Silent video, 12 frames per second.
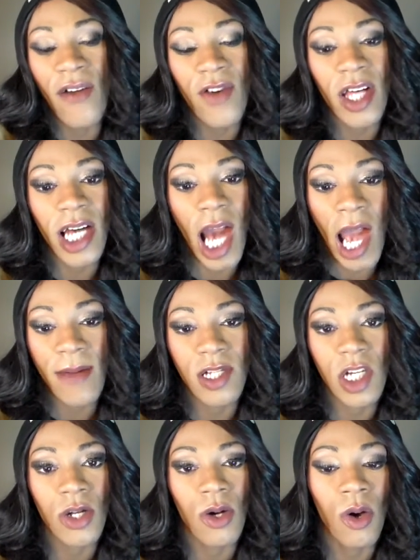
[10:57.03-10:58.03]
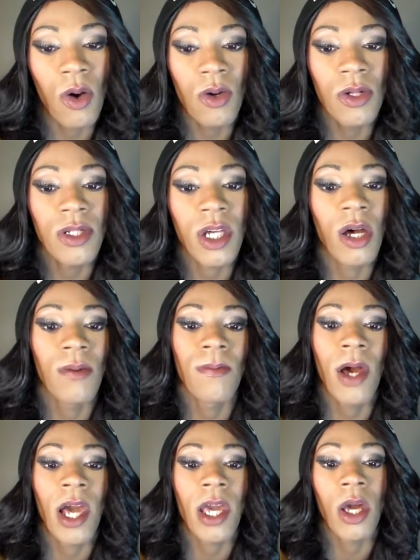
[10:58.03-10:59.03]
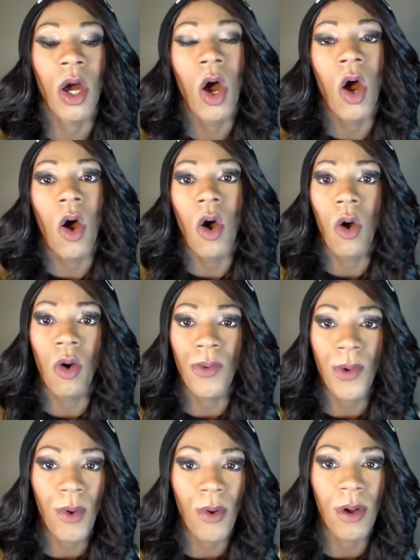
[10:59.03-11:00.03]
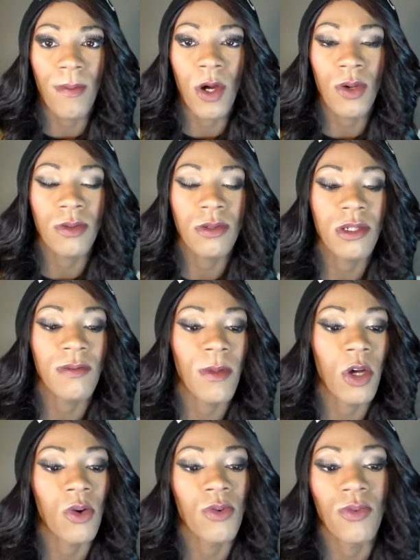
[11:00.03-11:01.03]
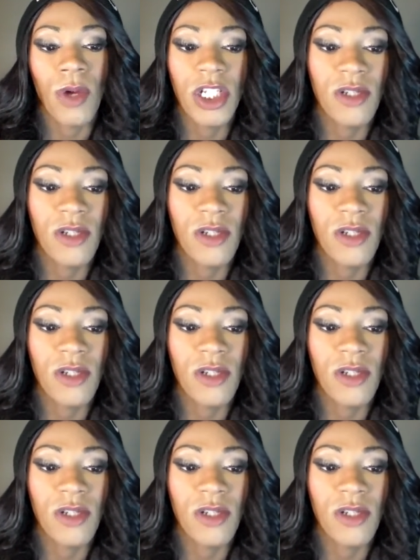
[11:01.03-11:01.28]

I feel like I have to get a hold of my own hormones, my own